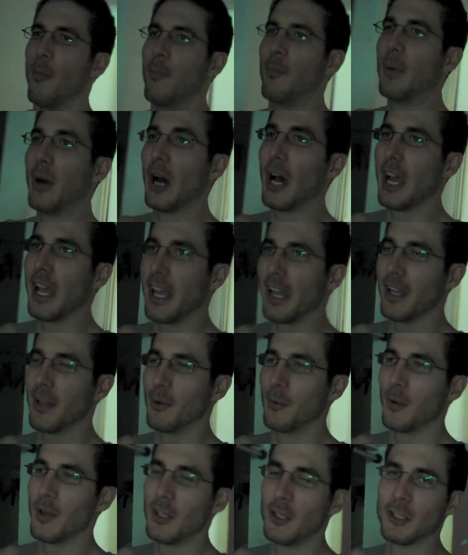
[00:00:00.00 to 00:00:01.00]
but
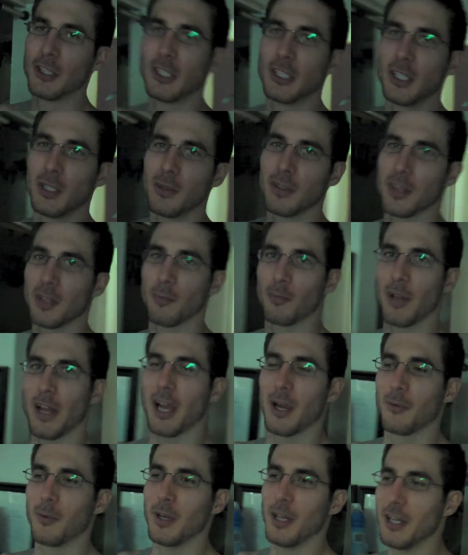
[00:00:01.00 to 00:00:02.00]
when you're dealing with a
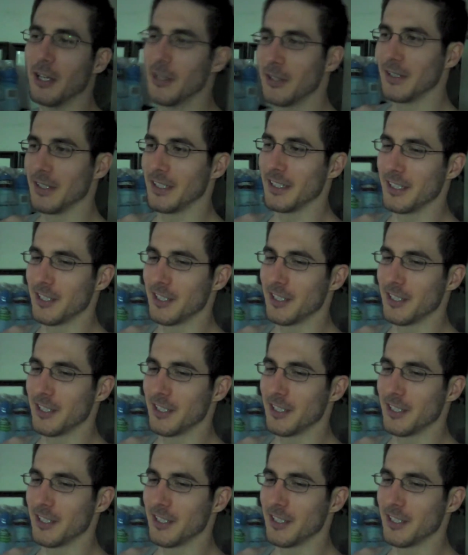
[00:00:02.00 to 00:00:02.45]
Black Widow,